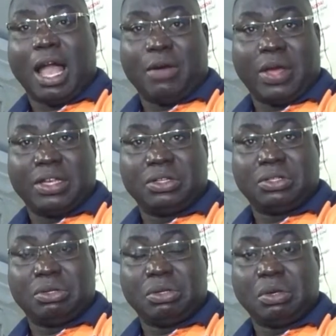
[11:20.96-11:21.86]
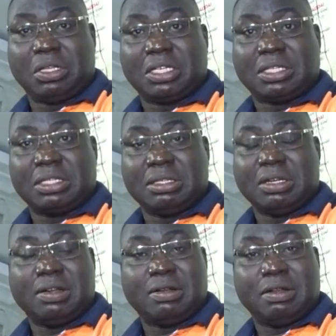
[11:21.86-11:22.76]
I want you to know that
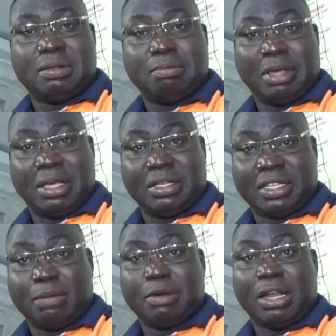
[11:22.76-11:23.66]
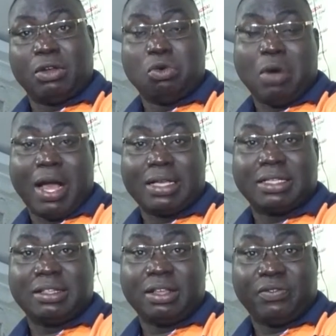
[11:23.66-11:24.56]
being someone who
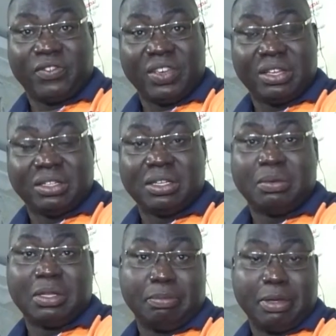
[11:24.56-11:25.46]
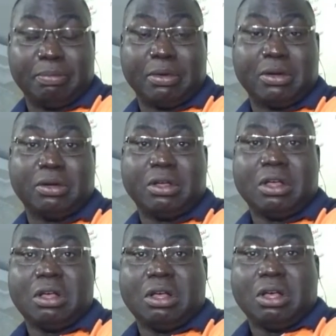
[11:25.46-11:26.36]
works in the field with people
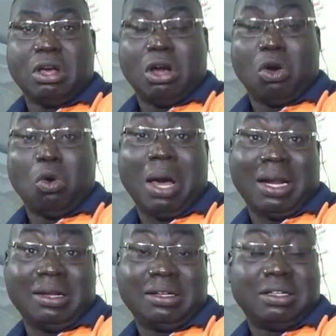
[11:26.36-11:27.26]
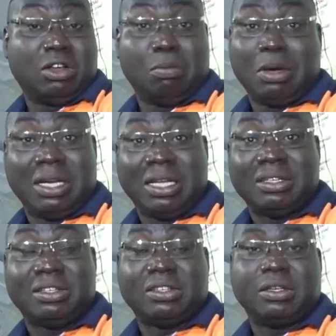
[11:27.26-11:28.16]
who are
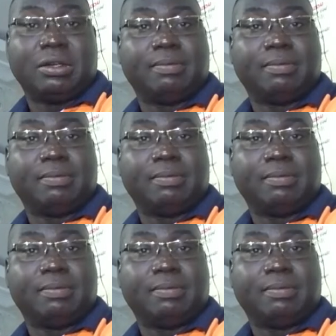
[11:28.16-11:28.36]
nobodies,